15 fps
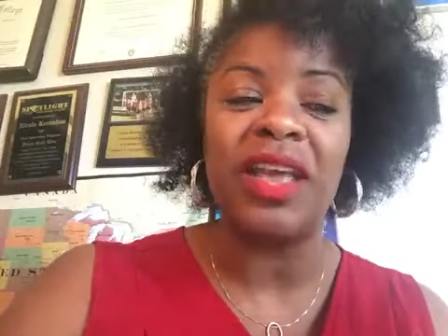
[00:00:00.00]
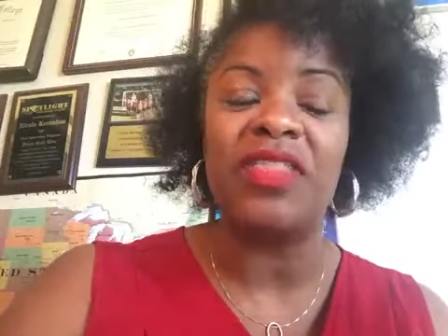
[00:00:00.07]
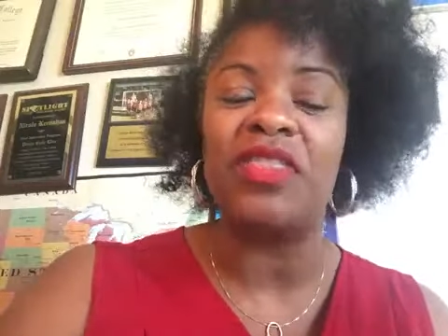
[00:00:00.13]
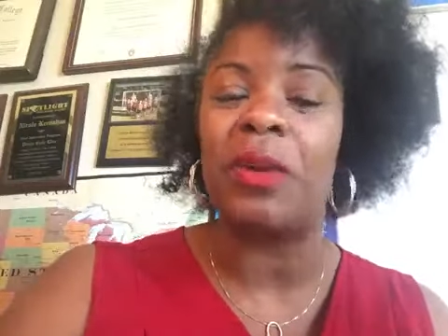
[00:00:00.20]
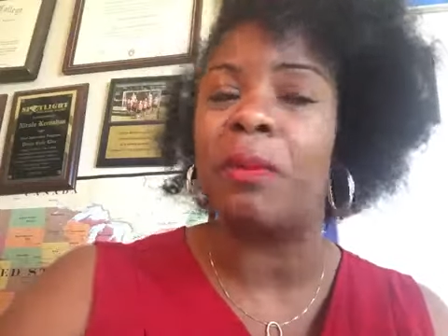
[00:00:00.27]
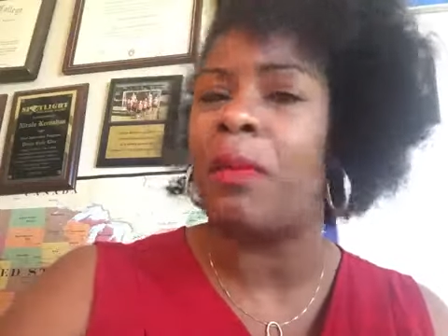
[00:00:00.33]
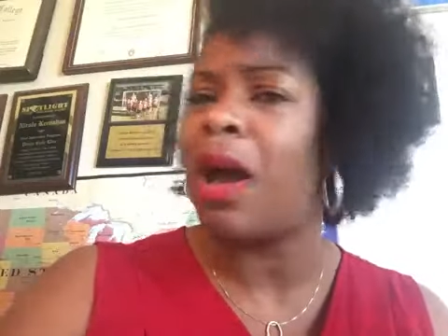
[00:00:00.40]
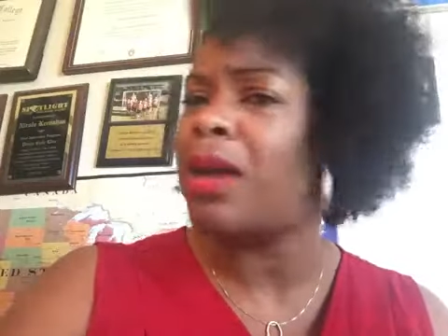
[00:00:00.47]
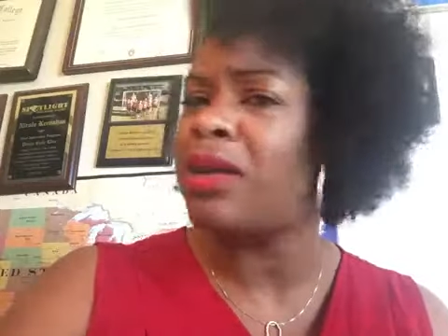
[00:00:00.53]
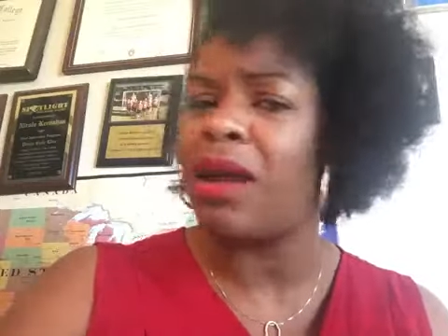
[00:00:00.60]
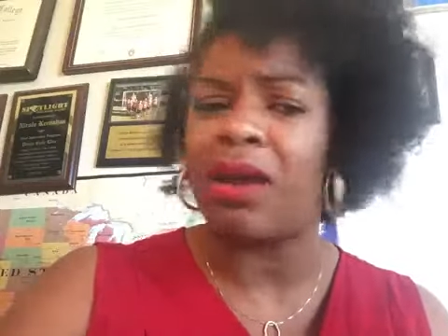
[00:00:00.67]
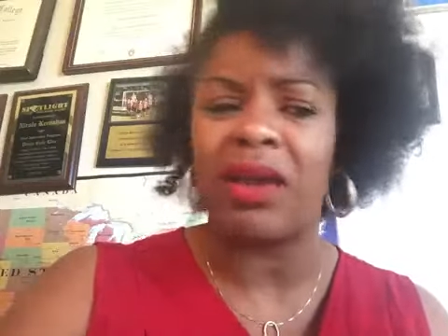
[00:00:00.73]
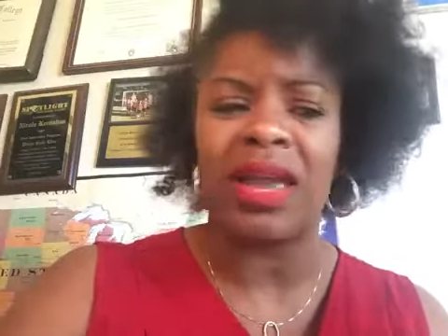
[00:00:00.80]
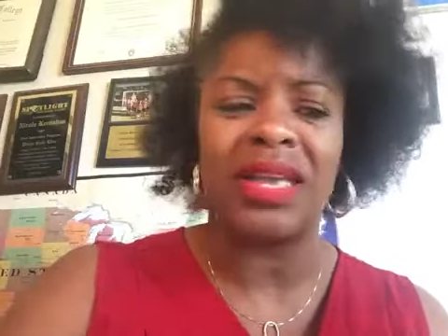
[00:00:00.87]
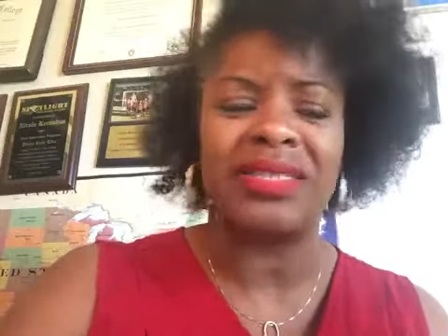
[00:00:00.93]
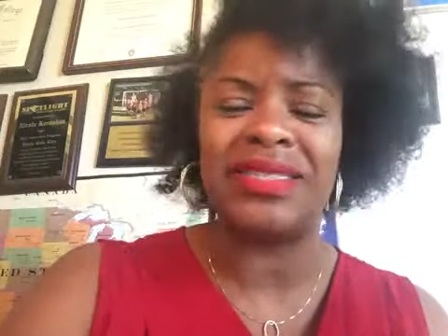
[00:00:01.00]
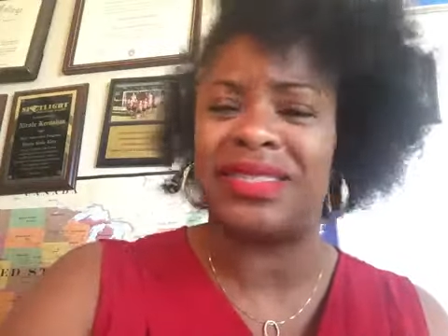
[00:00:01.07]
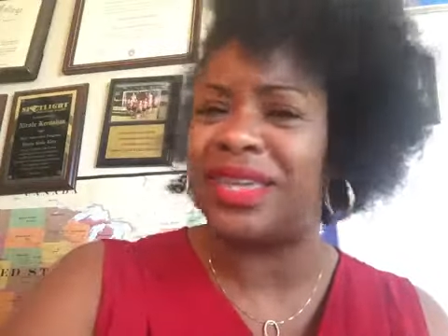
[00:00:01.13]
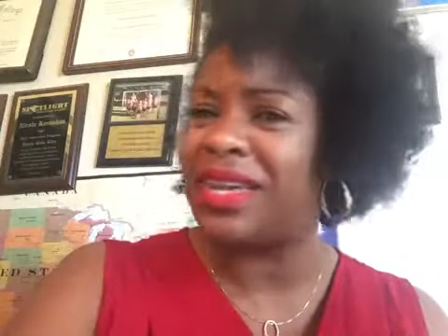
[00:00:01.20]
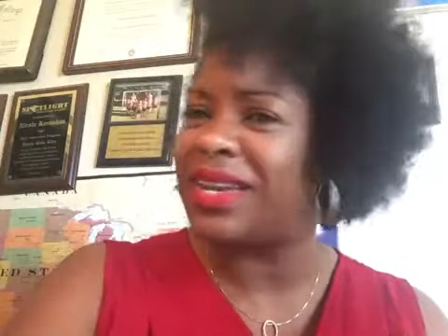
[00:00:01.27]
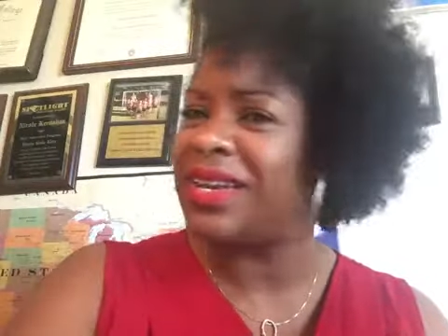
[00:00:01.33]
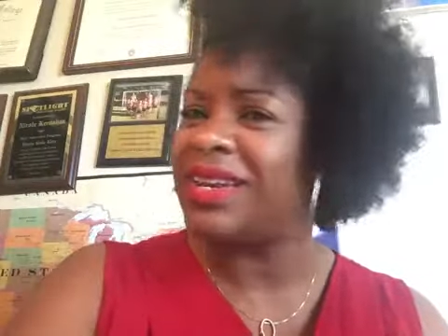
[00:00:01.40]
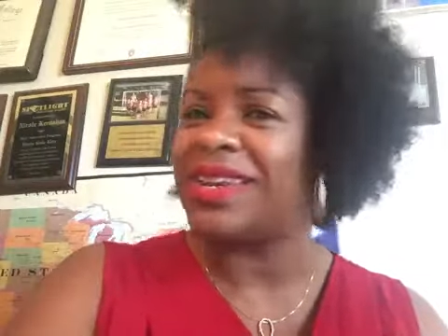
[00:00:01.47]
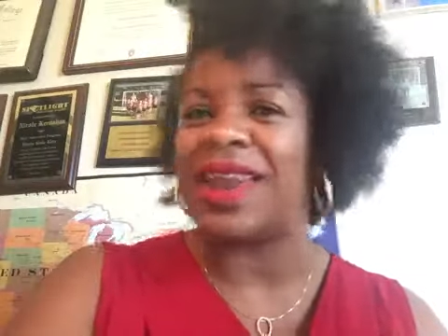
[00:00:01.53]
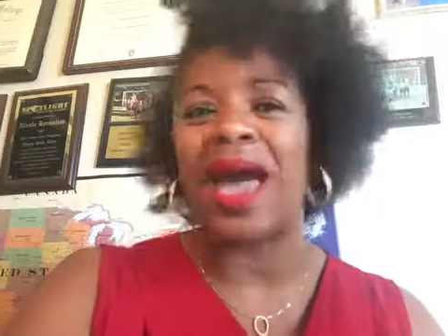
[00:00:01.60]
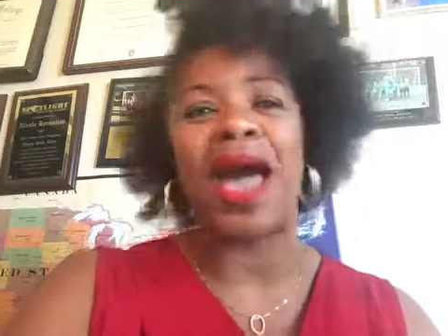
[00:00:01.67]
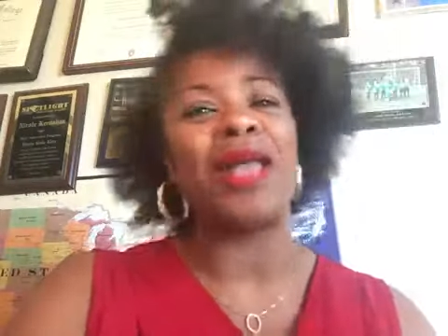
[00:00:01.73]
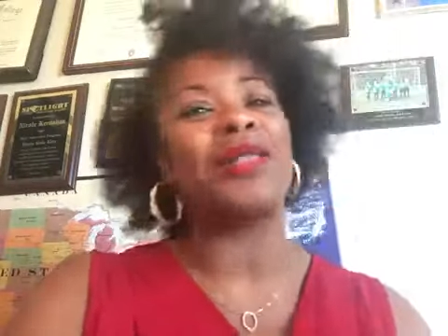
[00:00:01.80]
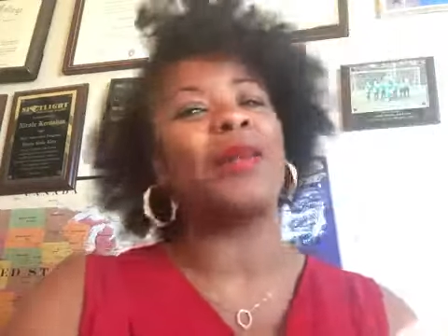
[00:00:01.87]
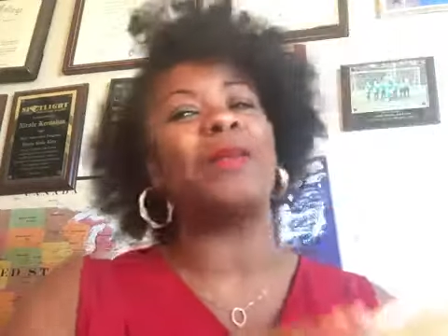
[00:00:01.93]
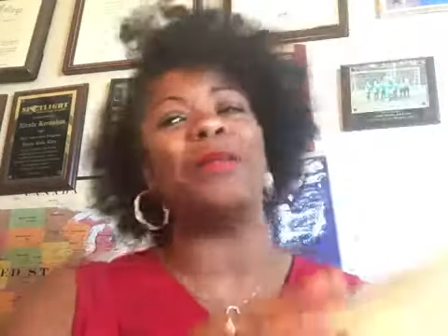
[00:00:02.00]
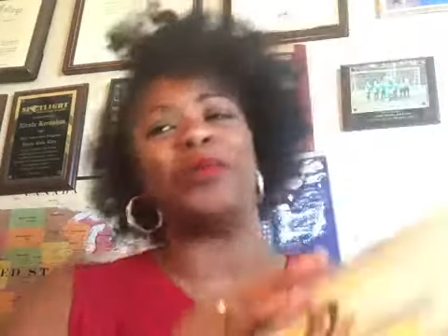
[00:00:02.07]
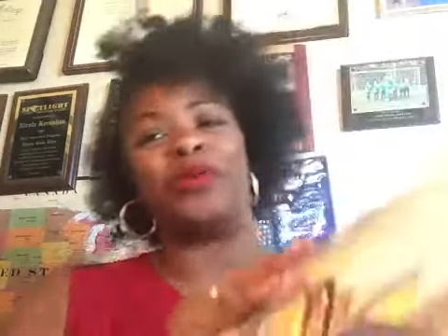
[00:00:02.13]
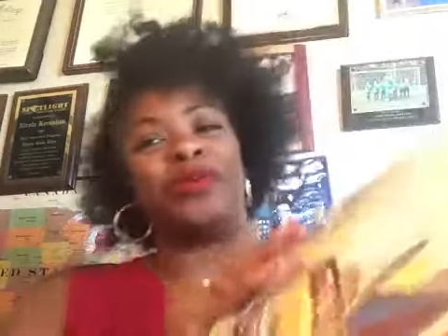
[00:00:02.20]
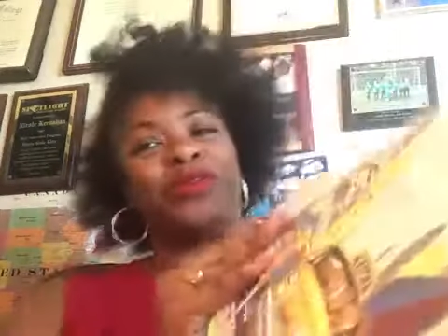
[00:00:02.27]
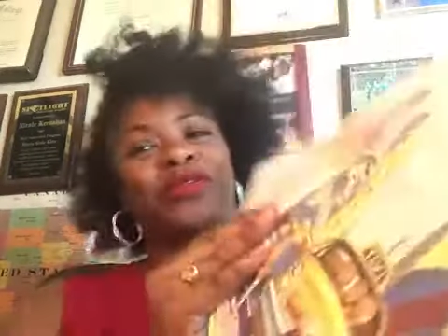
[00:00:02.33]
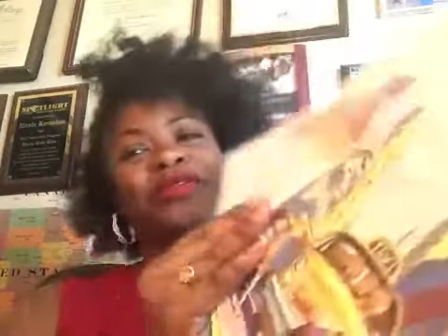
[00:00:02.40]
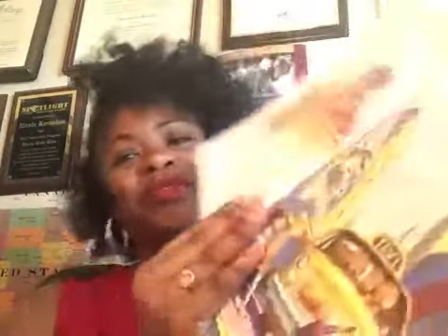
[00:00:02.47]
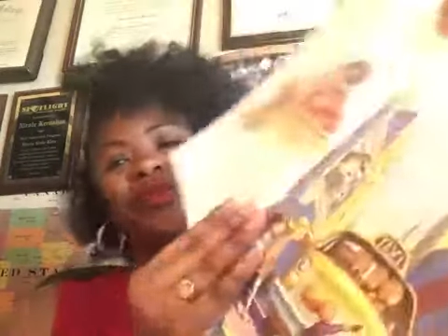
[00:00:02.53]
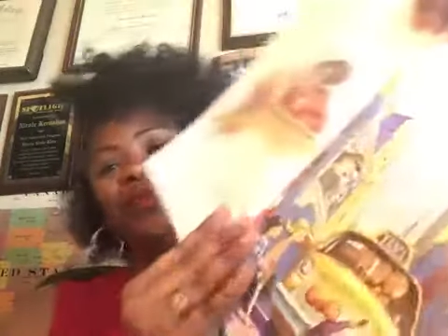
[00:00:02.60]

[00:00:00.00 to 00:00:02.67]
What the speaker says: the monarch did not move.